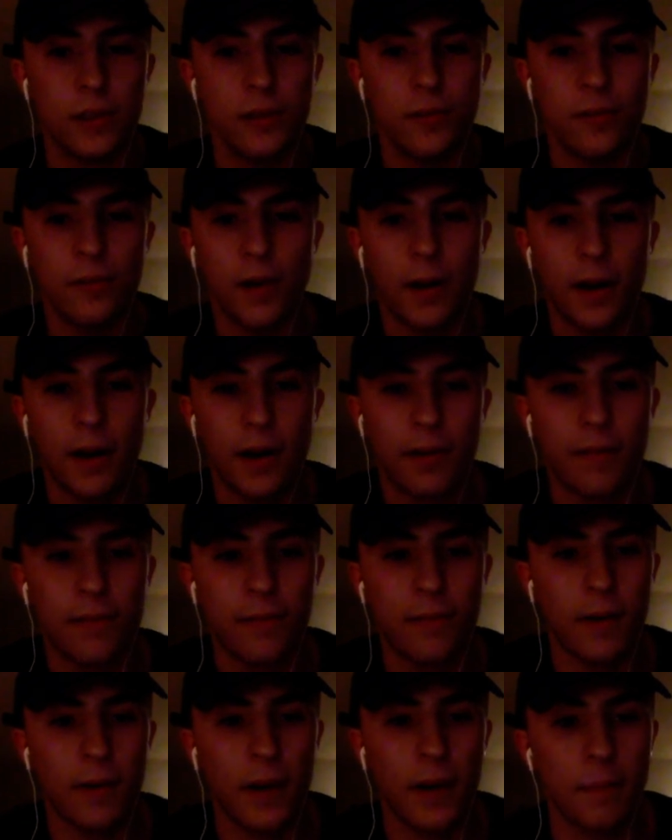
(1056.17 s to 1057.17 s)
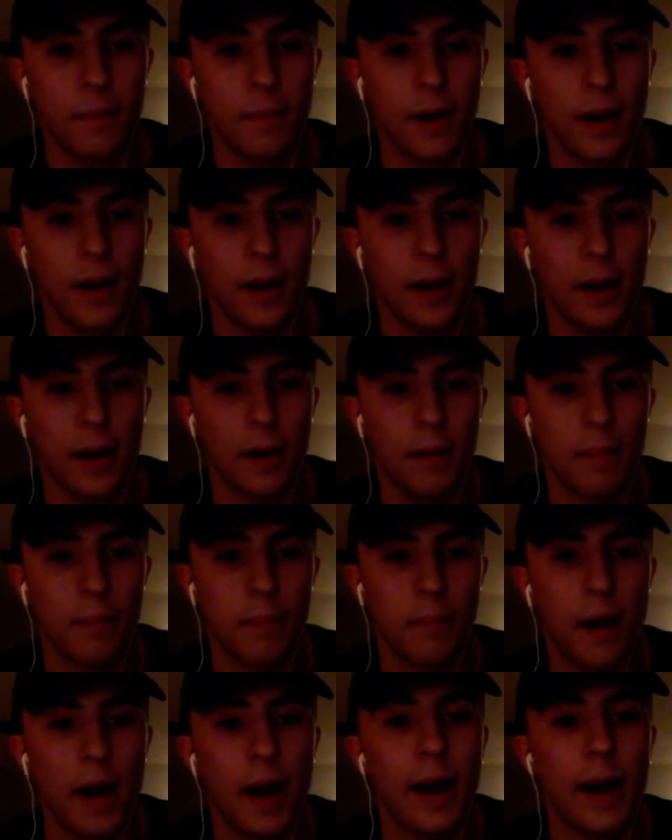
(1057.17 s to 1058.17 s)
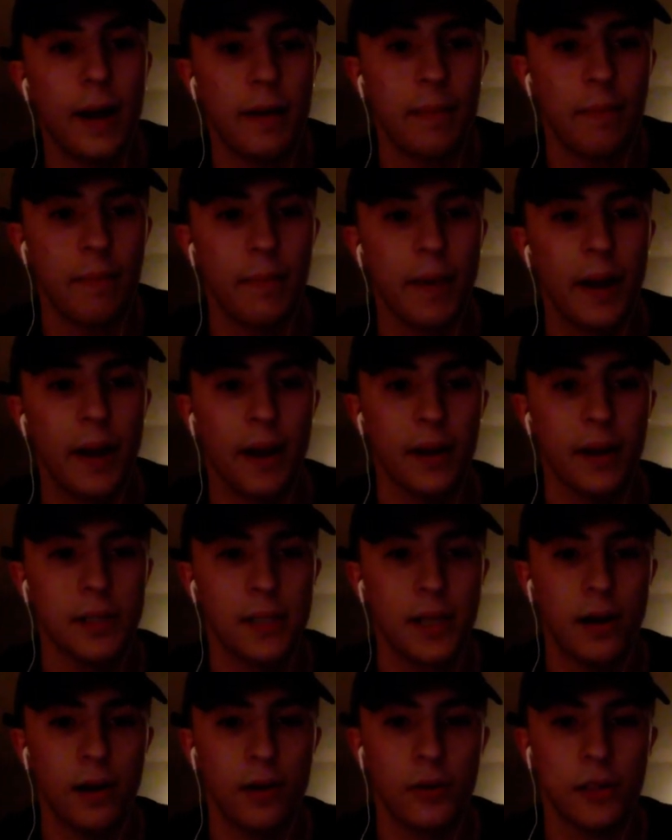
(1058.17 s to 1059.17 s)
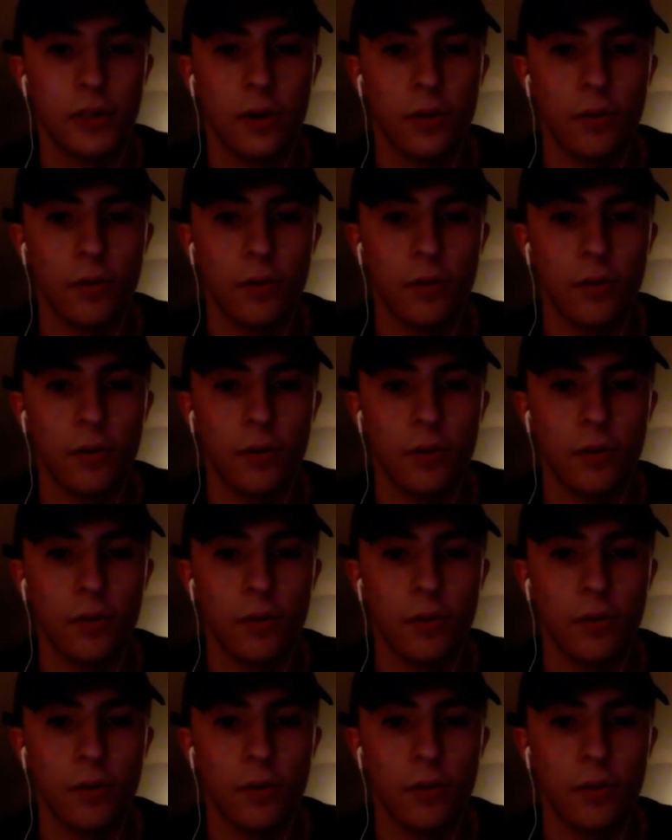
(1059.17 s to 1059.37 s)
too far from my parents' house,